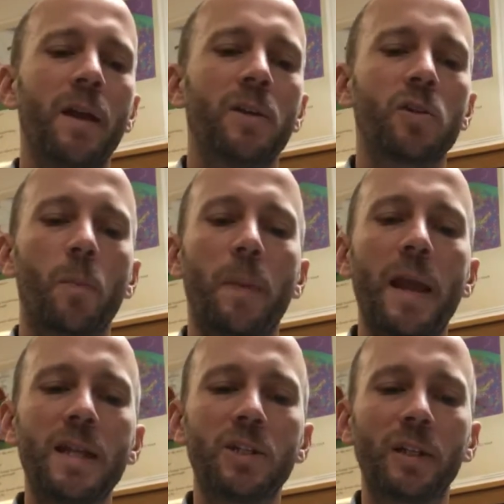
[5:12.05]
So
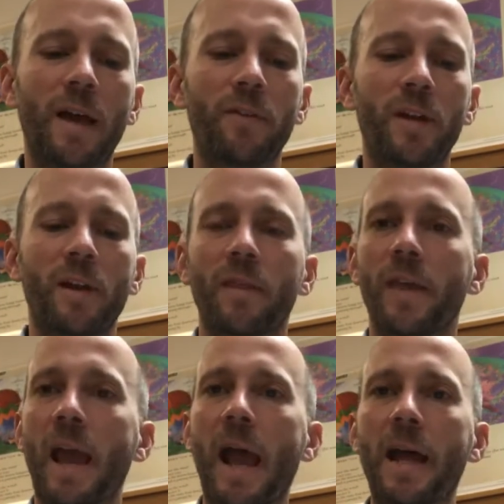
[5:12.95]
page 11, they
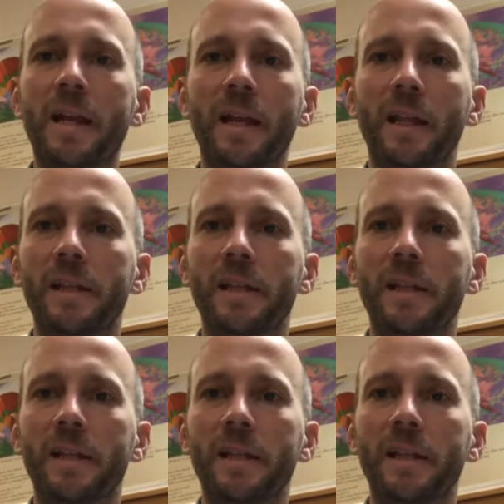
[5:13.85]
had